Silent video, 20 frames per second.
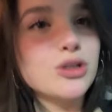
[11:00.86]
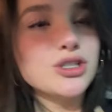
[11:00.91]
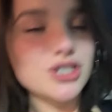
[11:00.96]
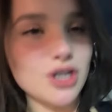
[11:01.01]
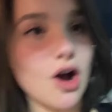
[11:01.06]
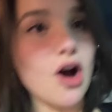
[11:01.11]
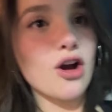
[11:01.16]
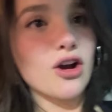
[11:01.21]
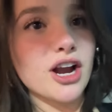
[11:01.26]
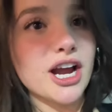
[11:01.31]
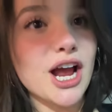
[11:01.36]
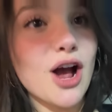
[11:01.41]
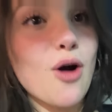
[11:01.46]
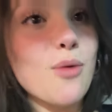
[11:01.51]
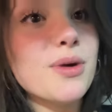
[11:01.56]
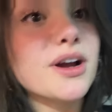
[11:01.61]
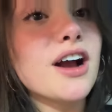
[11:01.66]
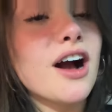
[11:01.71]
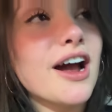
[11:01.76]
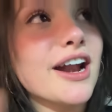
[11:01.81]
sorry. Oh
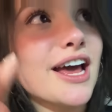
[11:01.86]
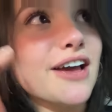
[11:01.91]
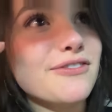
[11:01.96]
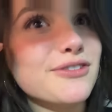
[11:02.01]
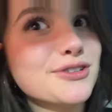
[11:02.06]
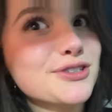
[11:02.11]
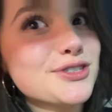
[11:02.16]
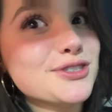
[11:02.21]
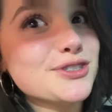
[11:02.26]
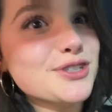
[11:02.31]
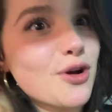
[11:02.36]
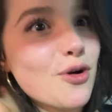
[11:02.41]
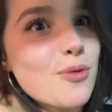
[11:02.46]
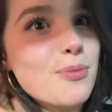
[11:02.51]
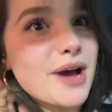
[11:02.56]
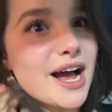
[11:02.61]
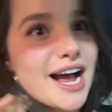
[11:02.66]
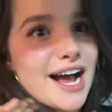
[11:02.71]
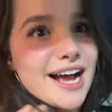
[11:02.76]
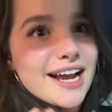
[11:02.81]
my God, I feel so
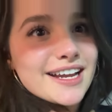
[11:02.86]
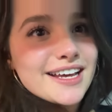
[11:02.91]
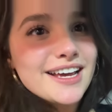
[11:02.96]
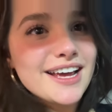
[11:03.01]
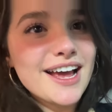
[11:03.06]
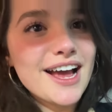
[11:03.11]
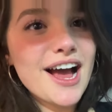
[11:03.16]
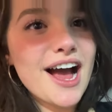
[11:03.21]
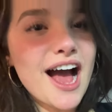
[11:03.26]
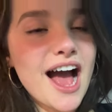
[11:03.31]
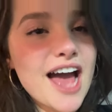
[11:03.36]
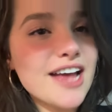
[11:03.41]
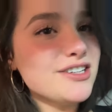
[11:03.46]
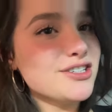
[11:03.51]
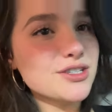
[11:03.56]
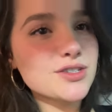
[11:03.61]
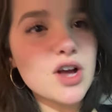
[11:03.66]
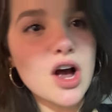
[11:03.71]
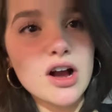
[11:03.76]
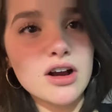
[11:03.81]
bad. I
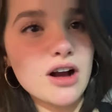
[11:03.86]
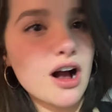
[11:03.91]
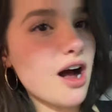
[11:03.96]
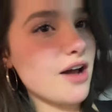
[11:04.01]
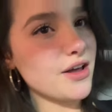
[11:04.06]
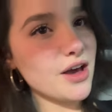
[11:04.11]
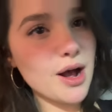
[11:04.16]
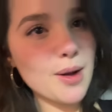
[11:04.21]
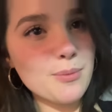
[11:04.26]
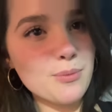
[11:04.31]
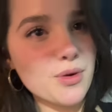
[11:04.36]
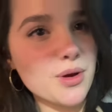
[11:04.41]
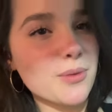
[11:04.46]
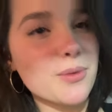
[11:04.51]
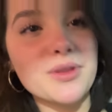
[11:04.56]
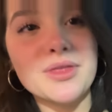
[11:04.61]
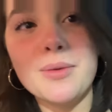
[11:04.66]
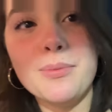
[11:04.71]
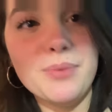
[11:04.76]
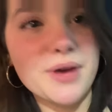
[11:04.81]
just got caught up. We were
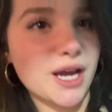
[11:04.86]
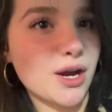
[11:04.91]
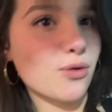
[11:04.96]
with a big